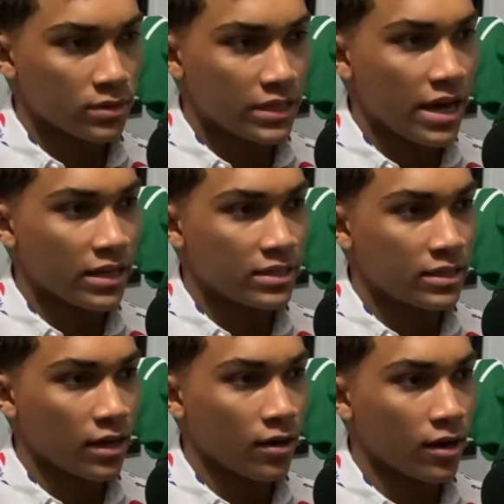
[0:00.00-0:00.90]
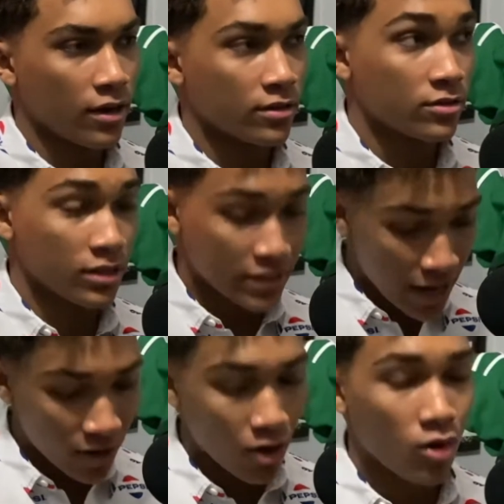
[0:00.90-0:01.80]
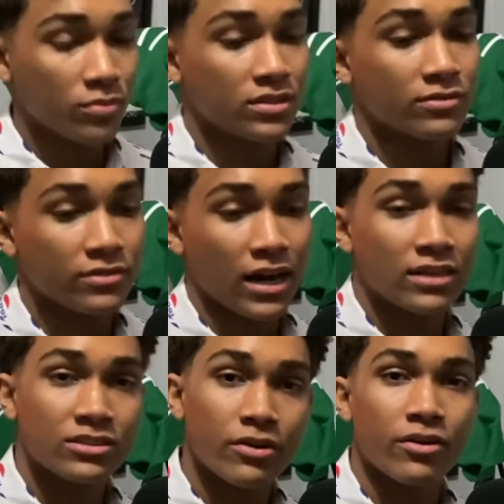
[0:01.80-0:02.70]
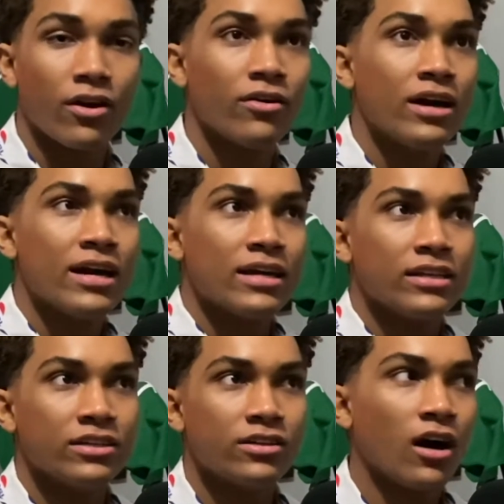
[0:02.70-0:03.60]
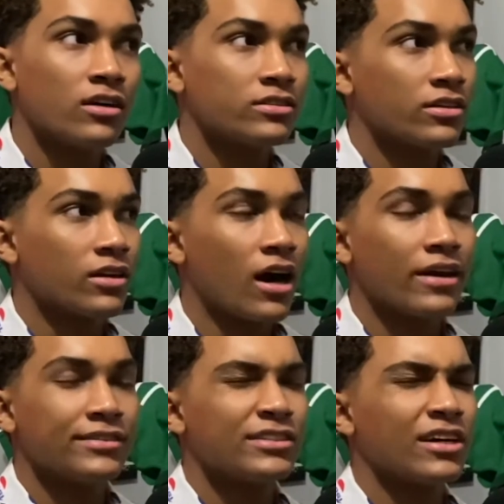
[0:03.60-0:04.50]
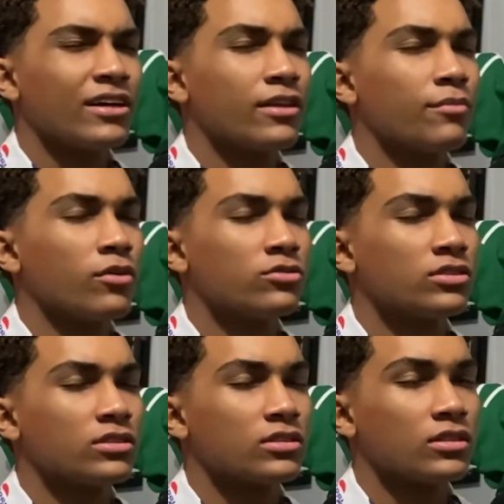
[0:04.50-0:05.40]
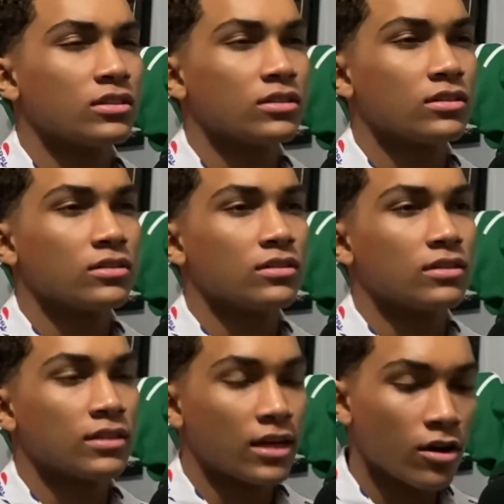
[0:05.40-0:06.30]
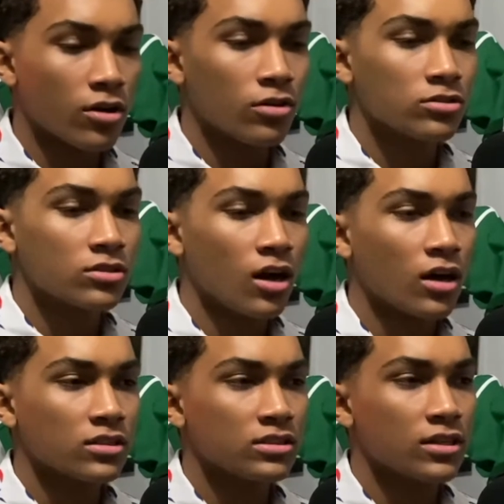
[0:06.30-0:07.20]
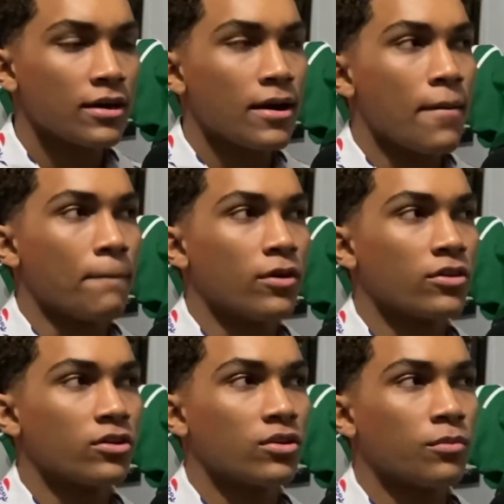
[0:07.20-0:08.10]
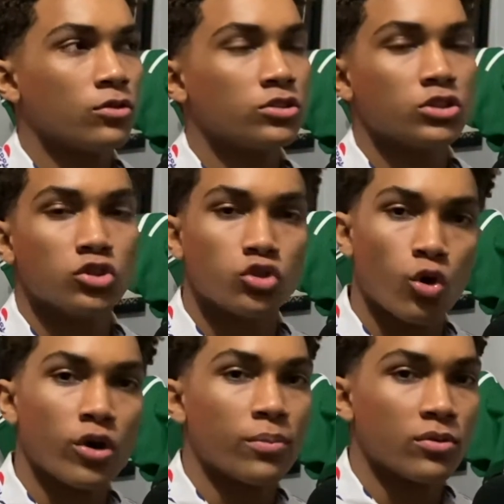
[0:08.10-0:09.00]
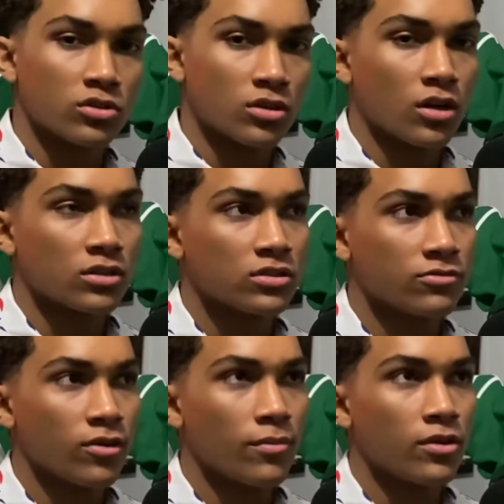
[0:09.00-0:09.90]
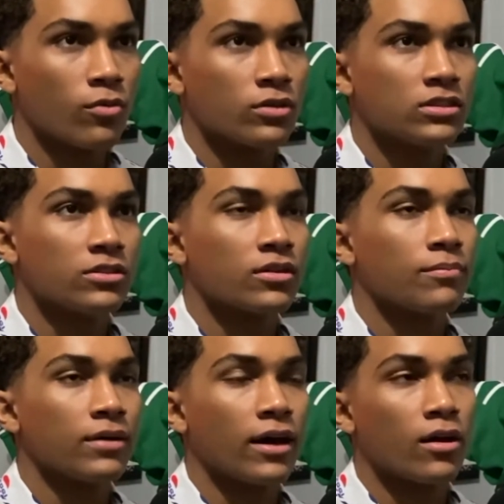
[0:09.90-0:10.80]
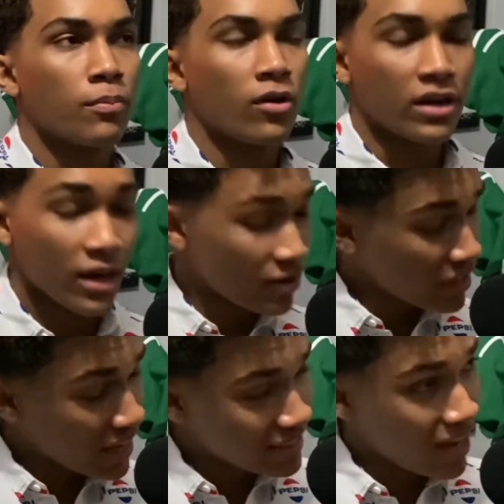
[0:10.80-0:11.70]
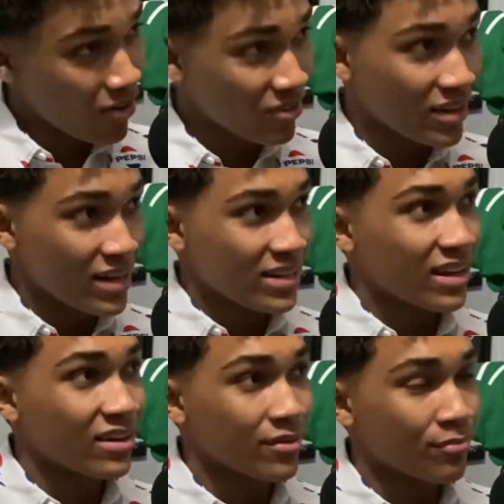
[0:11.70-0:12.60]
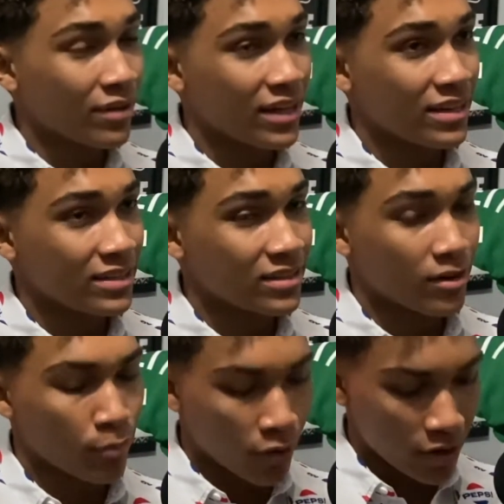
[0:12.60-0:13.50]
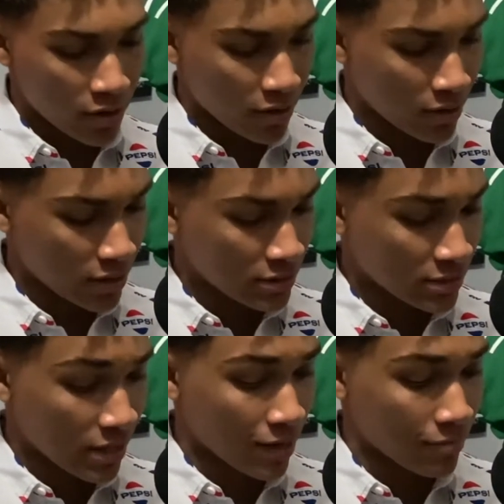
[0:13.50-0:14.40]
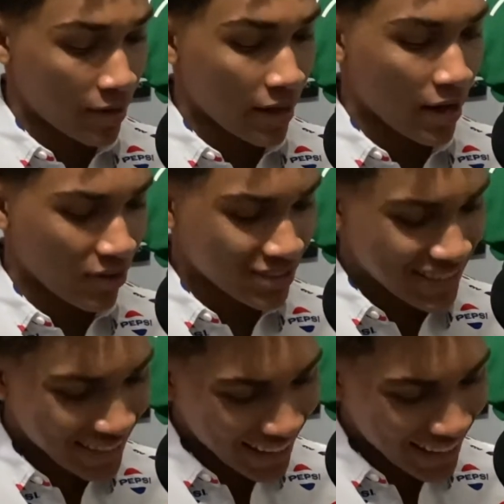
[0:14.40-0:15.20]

Okay, so the take homes, if you guys don't know, these songs are not necessarily the most lyrical songs, but they're the most enjoyable songs. You feel me? The ones that you can play at a party. I doubt that you can play these at a party unless it's like at my house.